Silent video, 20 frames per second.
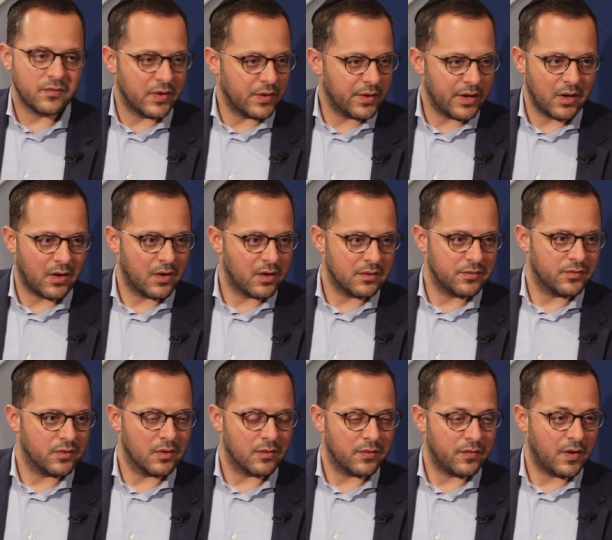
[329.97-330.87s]
Very hard
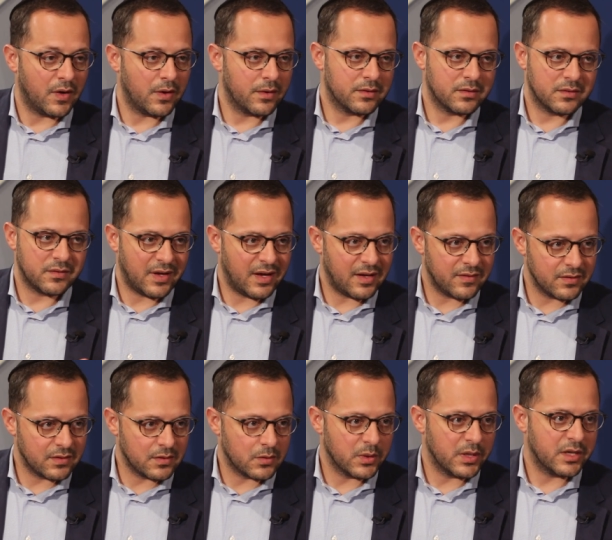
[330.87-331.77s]
for a father to have
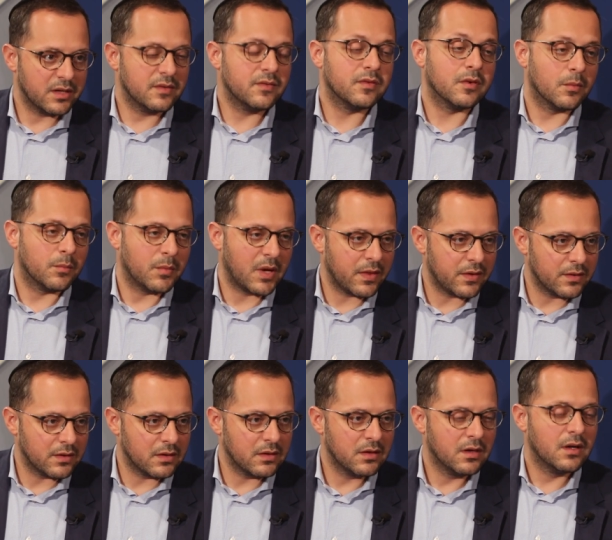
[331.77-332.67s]
a career, for a
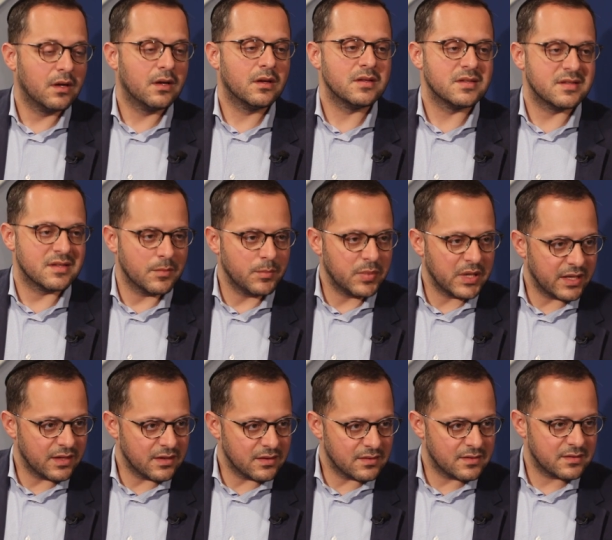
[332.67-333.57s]
mother,
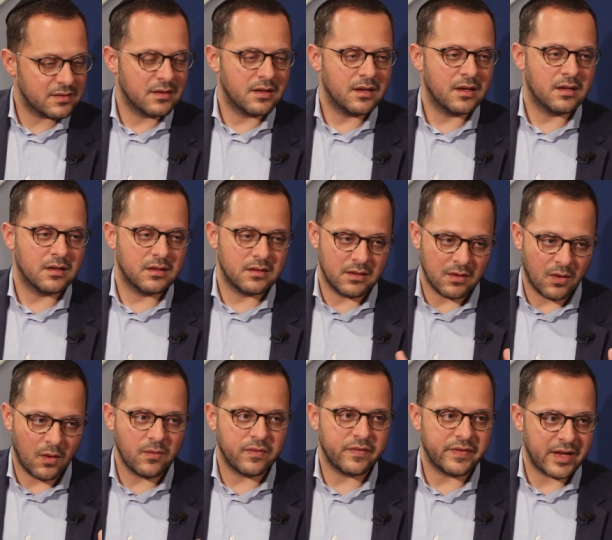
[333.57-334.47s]
siblings, the
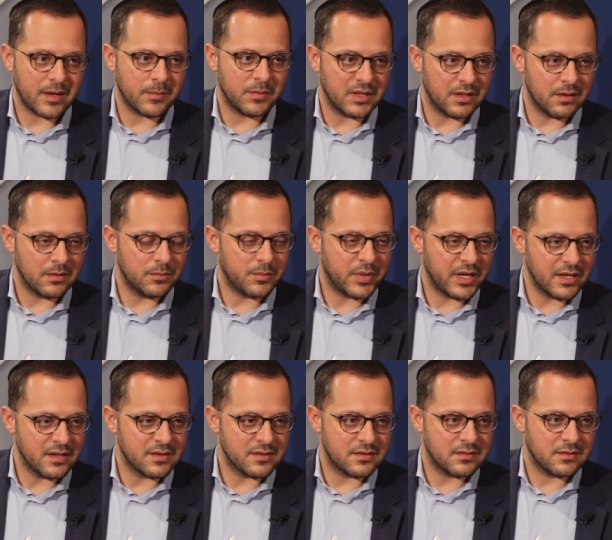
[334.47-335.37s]
whole family
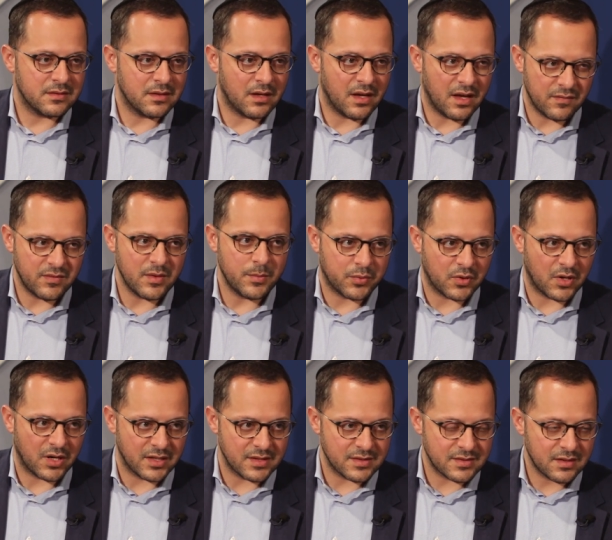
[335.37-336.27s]
pays a heavy
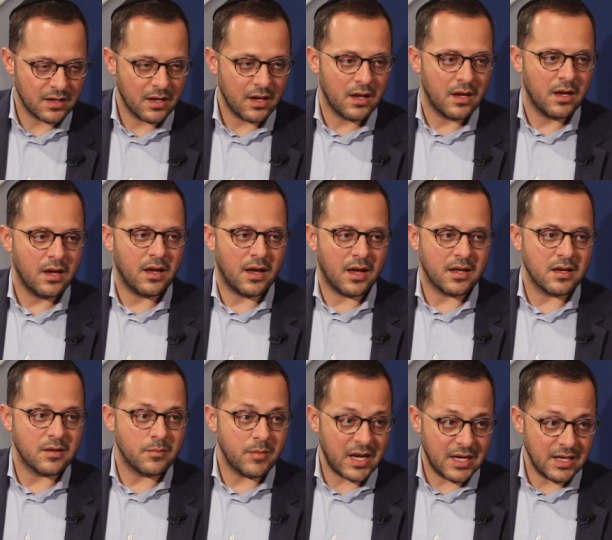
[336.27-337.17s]
price, and
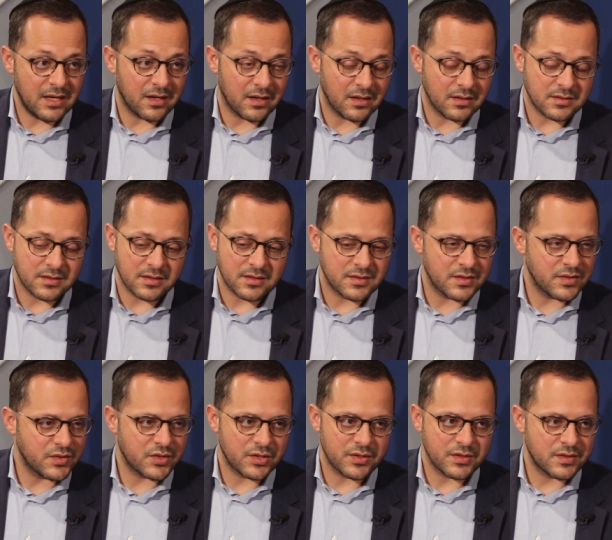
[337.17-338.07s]
in many cases
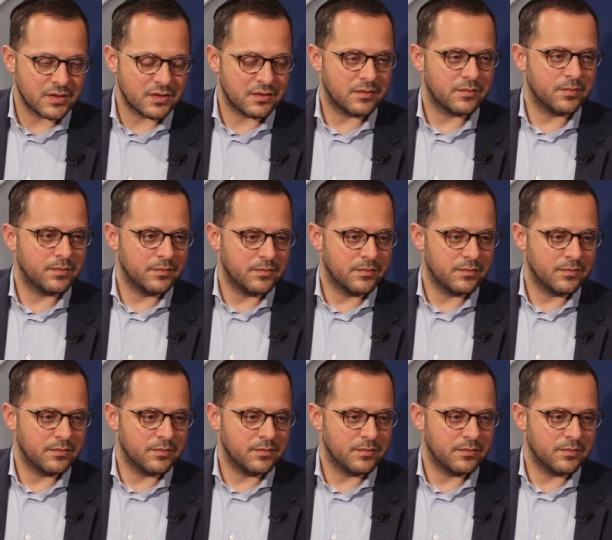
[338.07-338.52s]
it's just